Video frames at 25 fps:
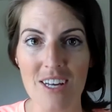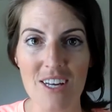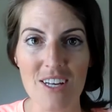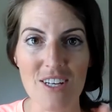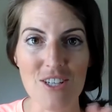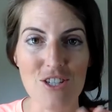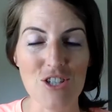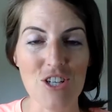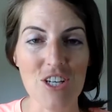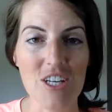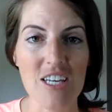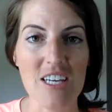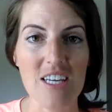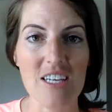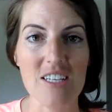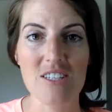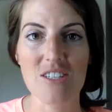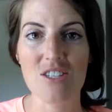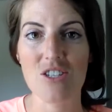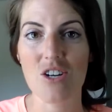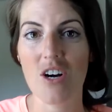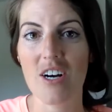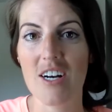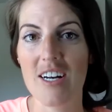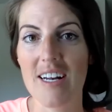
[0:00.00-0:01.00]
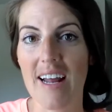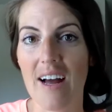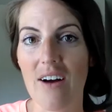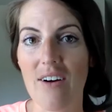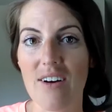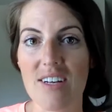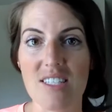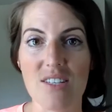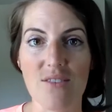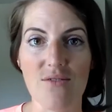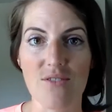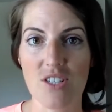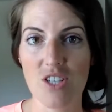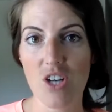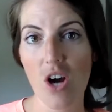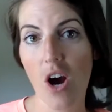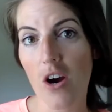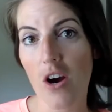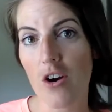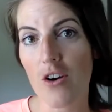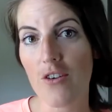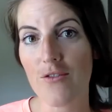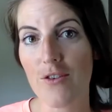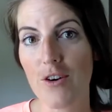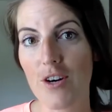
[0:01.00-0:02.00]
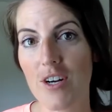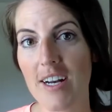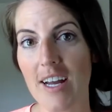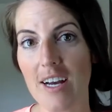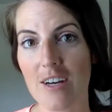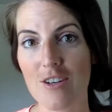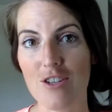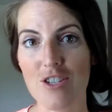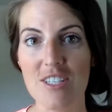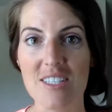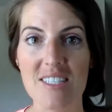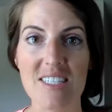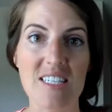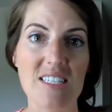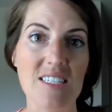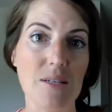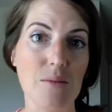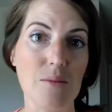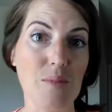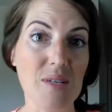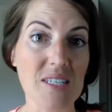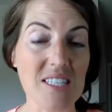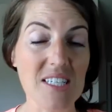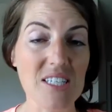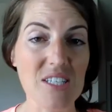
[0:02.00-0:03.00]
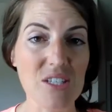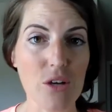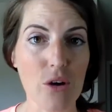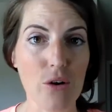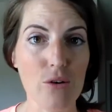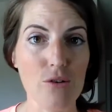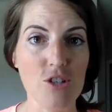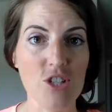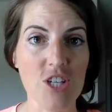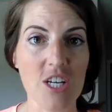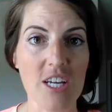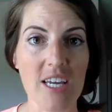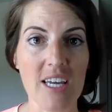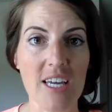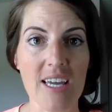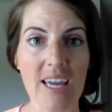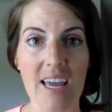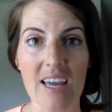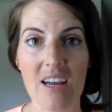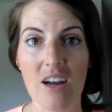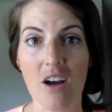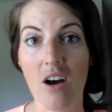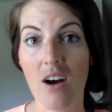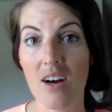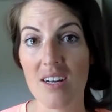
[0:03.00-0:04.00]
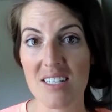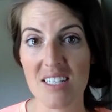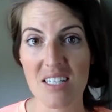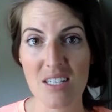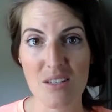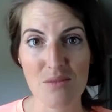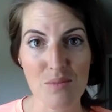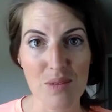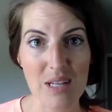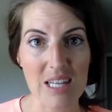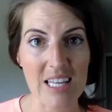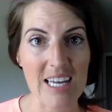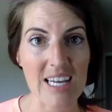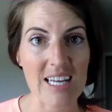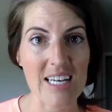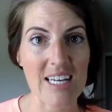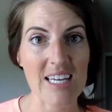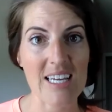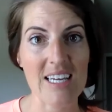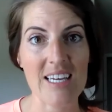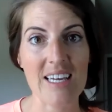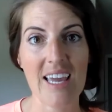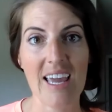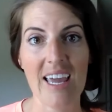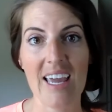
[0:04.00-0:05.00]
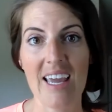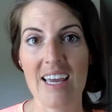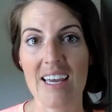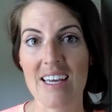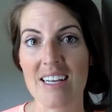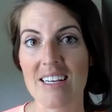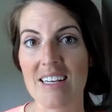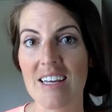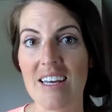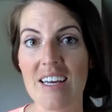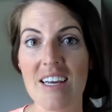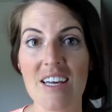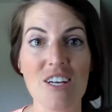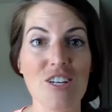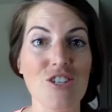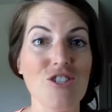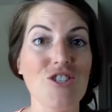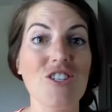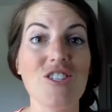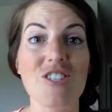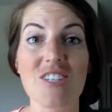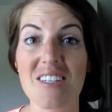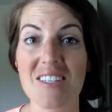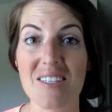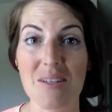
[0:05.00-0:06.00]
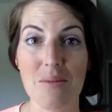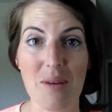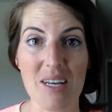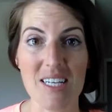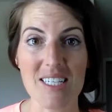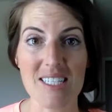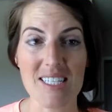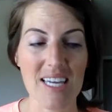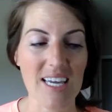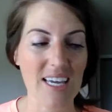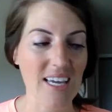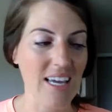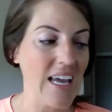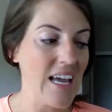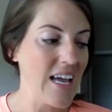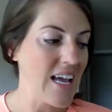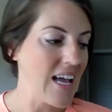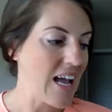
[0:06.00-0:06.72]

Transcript: She started out as a photographer. Now she's into business coaching and content planning, and she's just amazing.